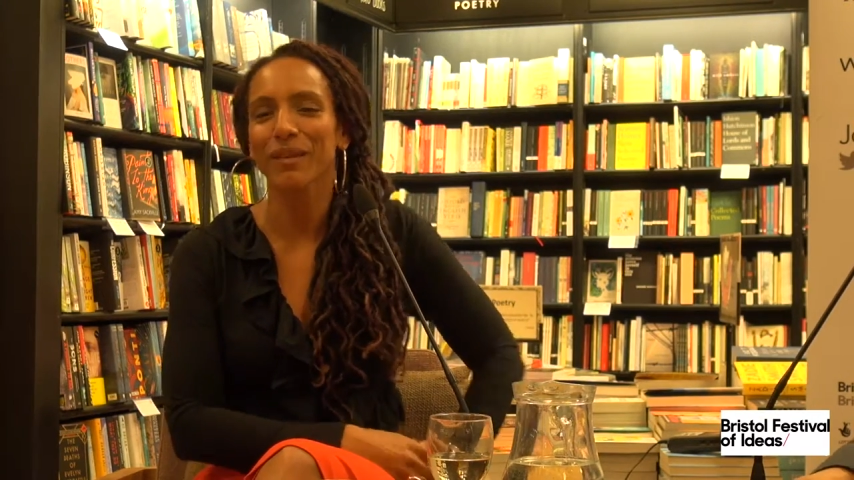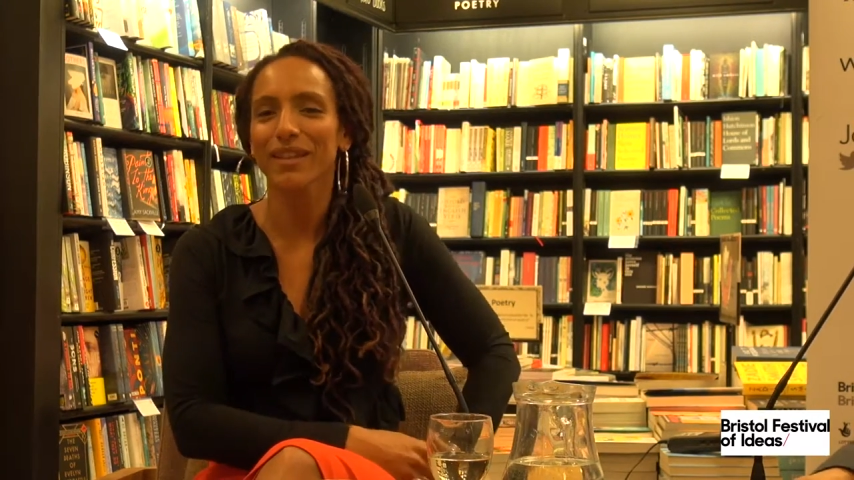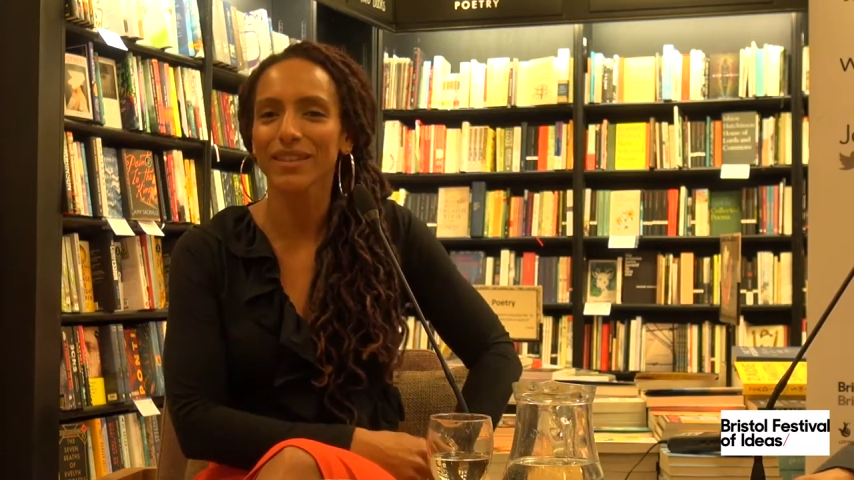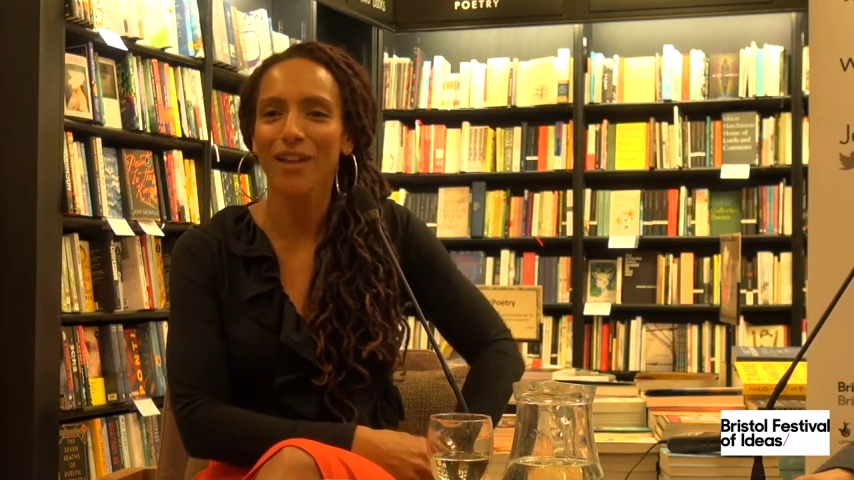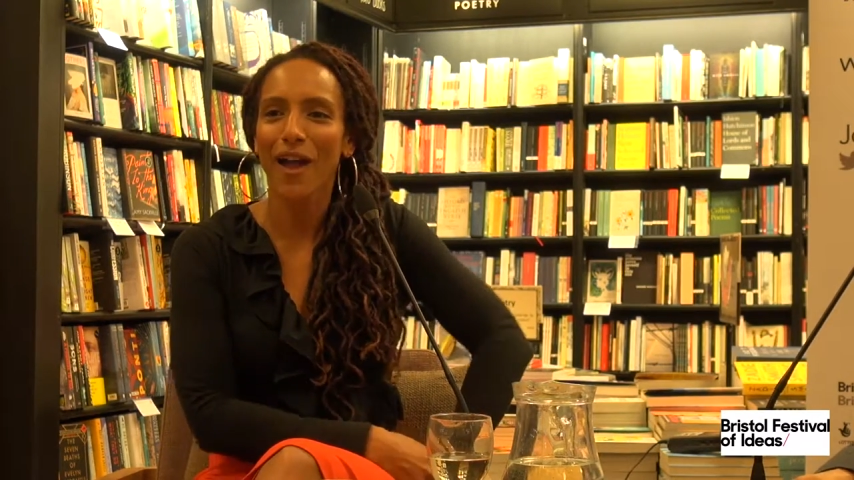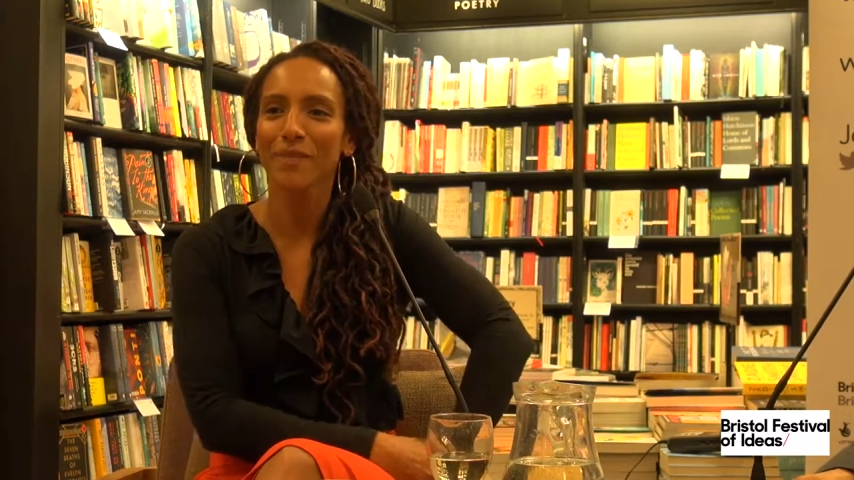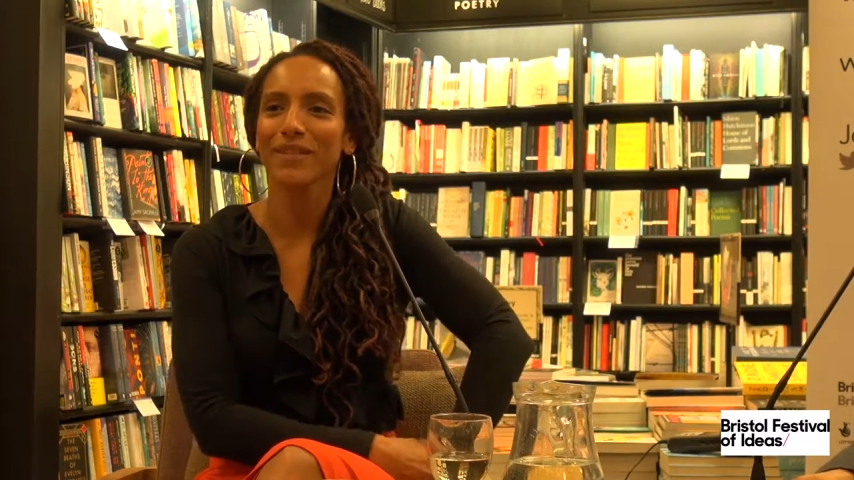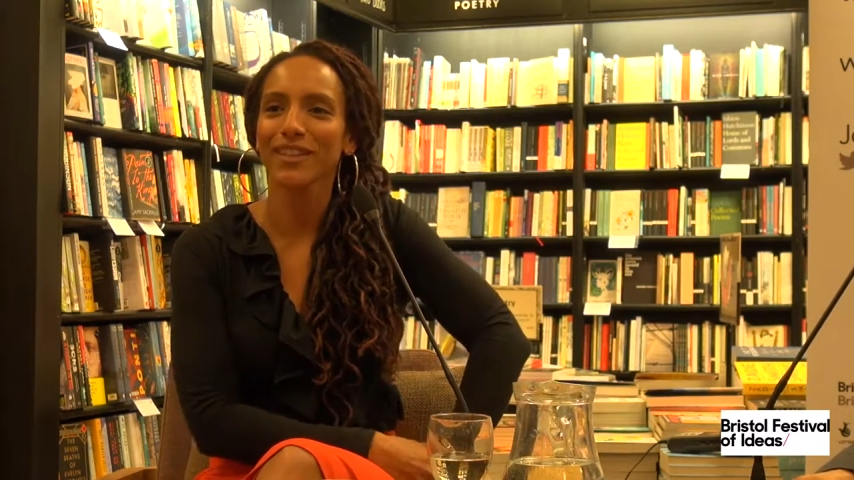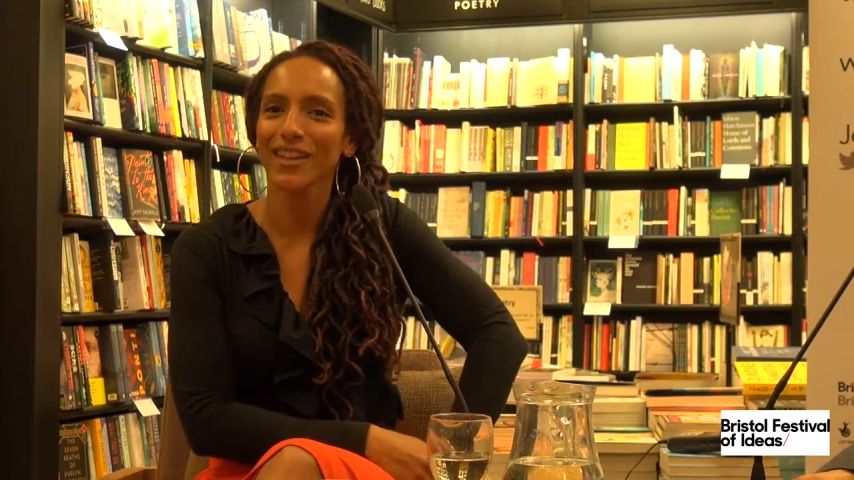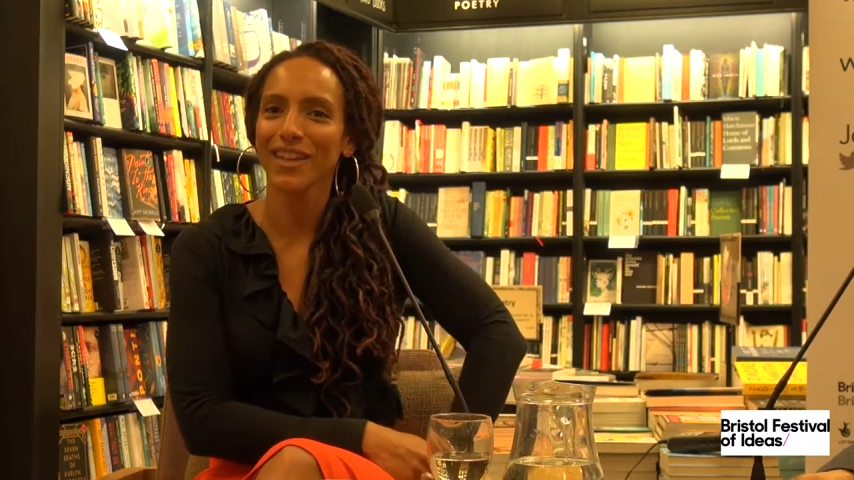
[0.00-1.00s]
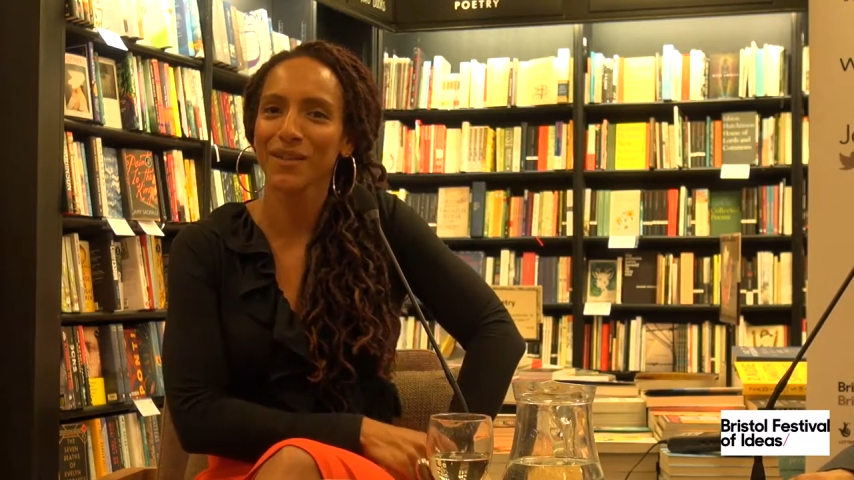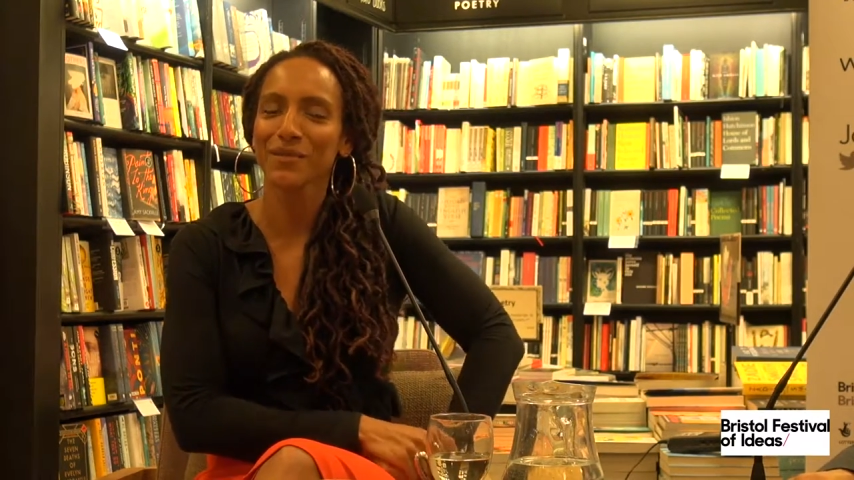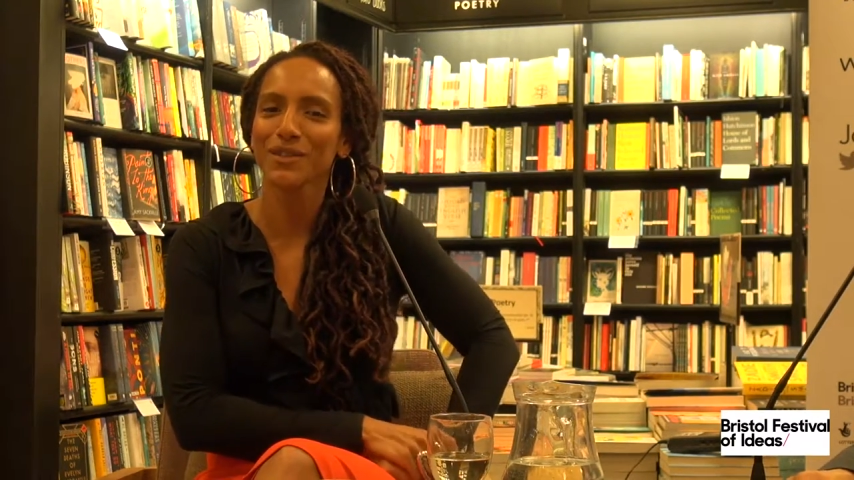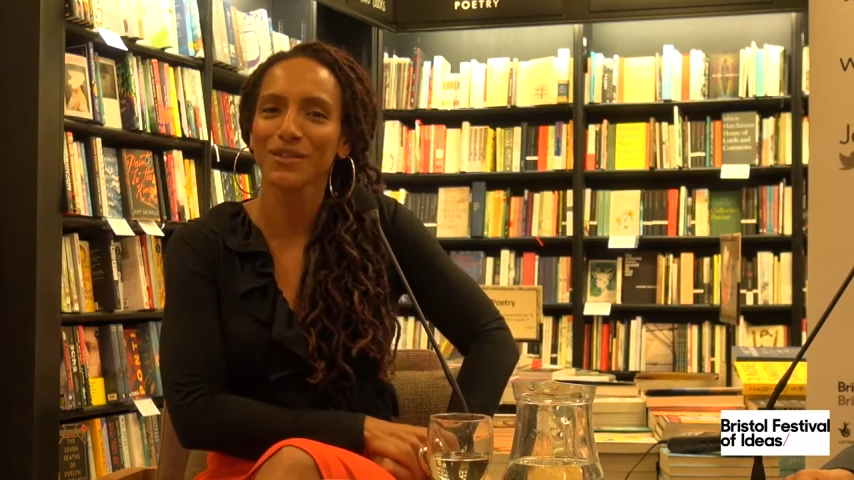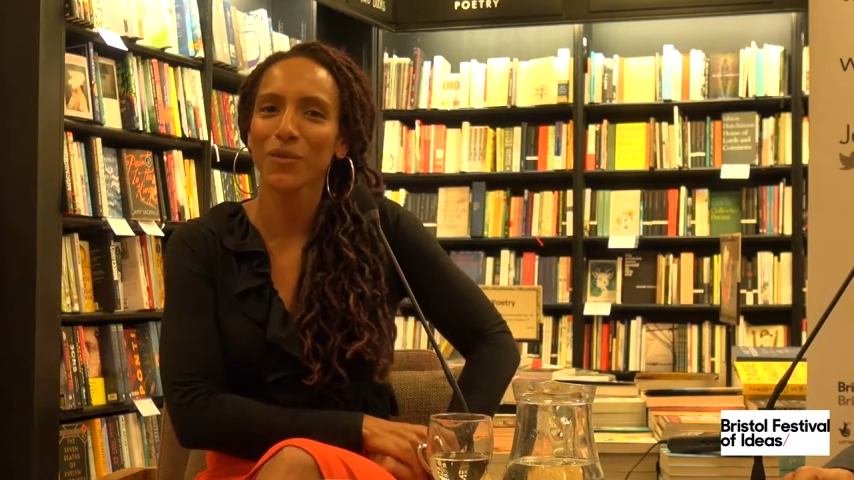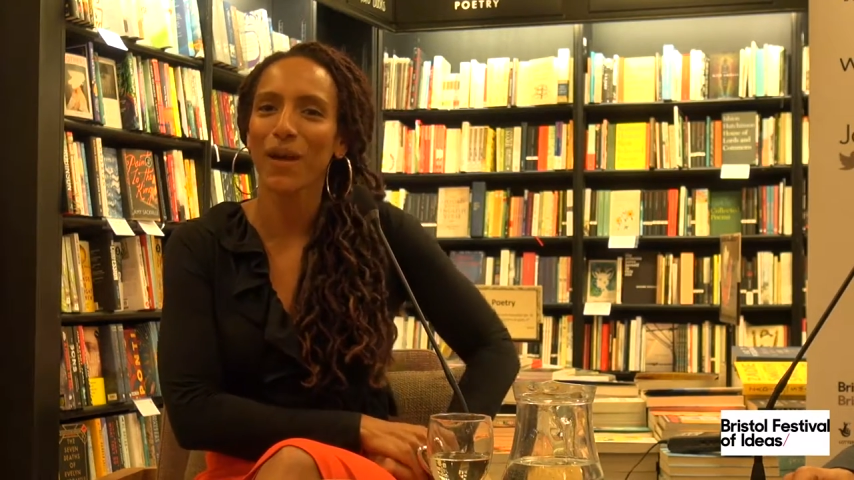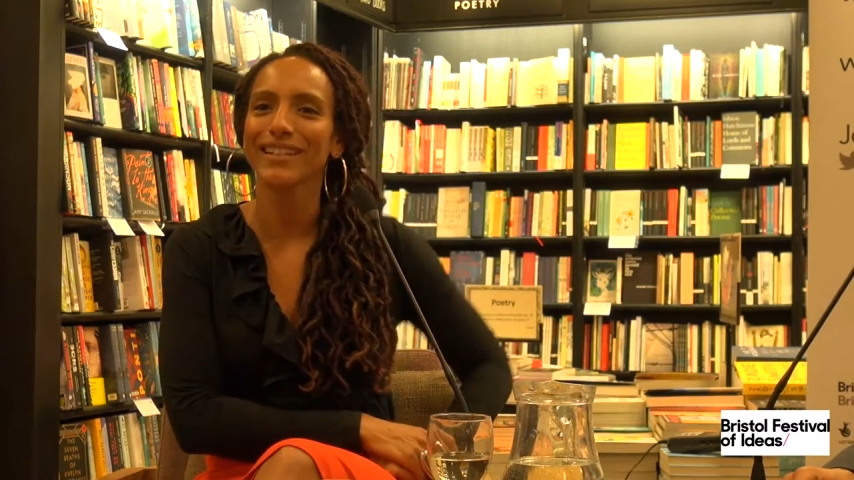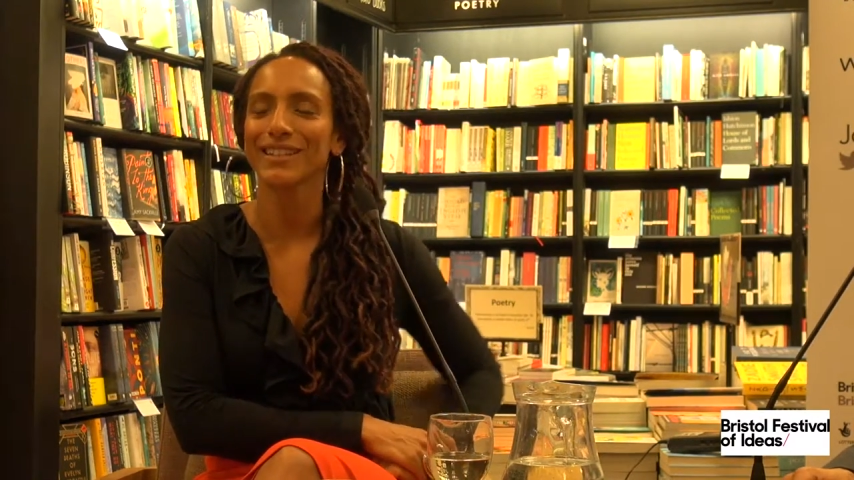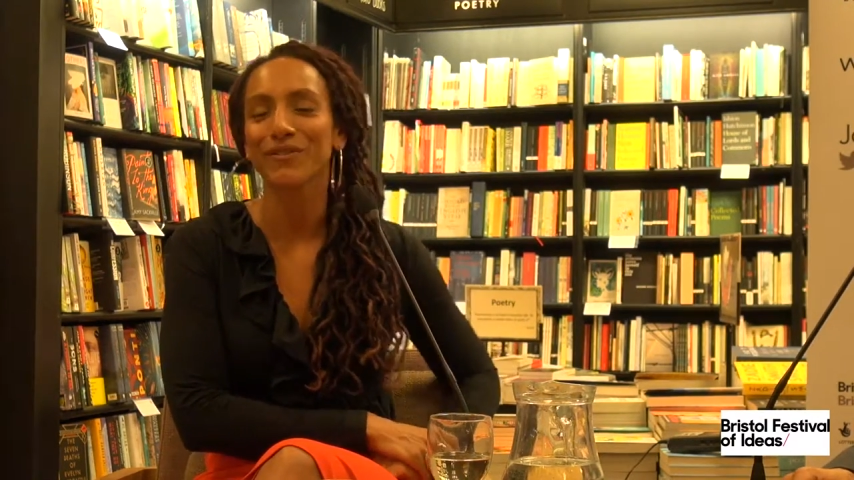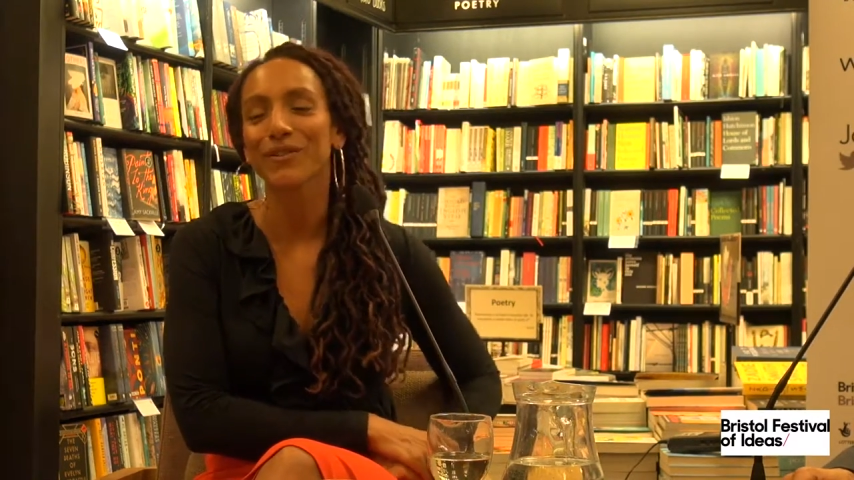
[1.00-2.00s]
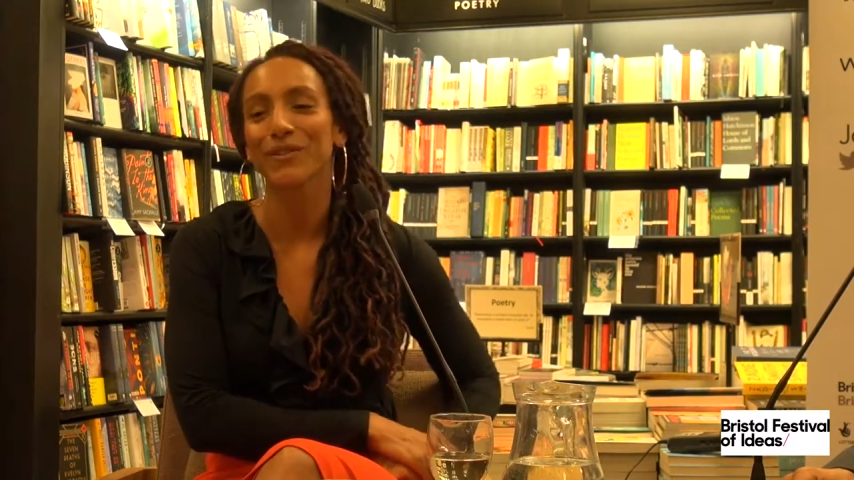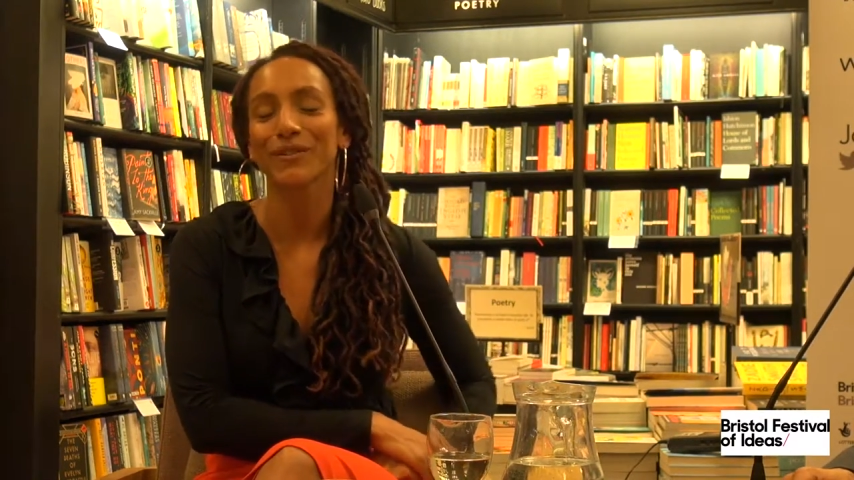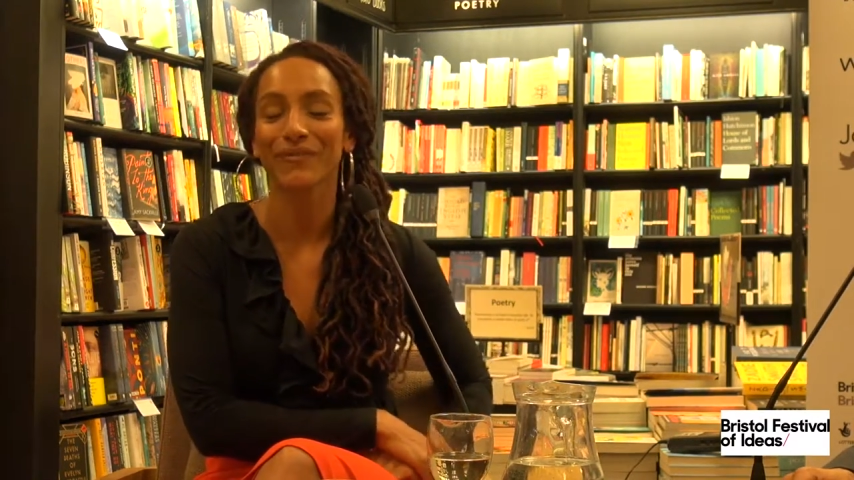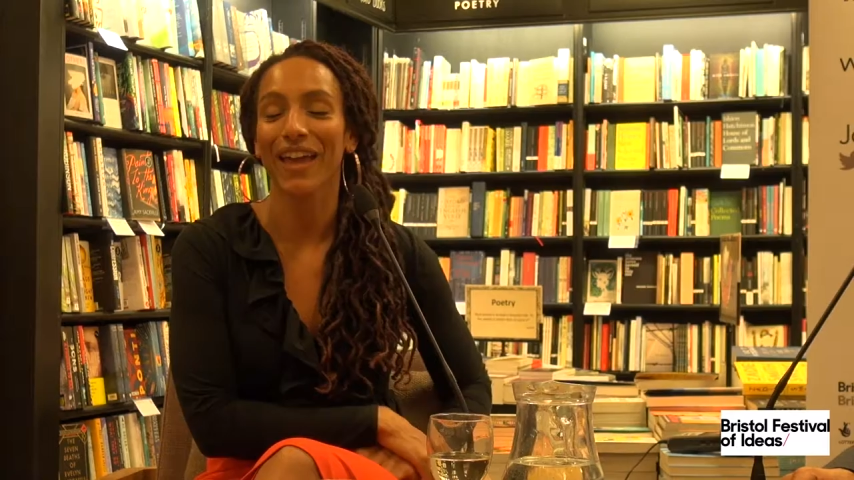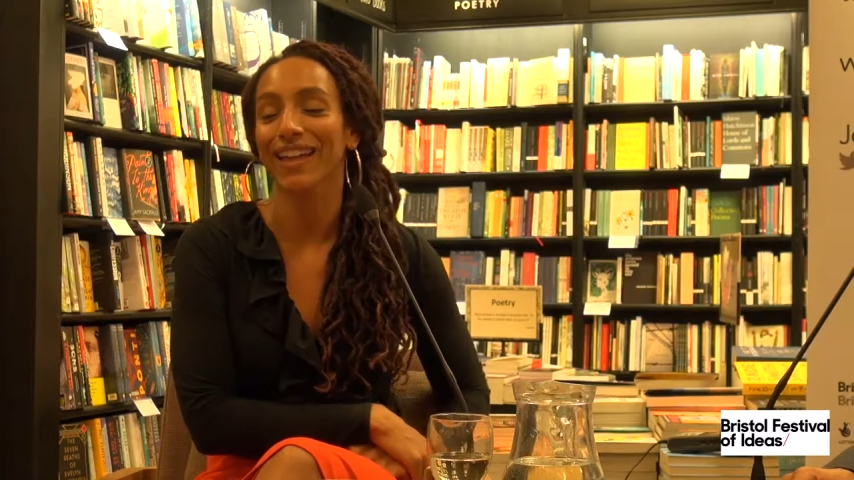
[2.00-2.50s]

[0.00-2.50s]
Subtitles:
But at the time, it was quite difficult